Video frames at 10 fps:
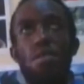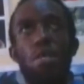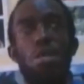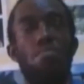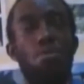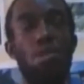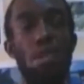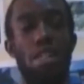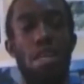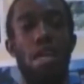
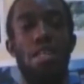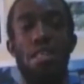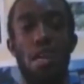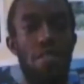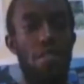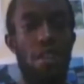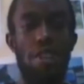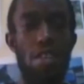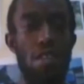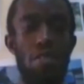distributors as
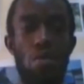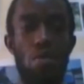life can give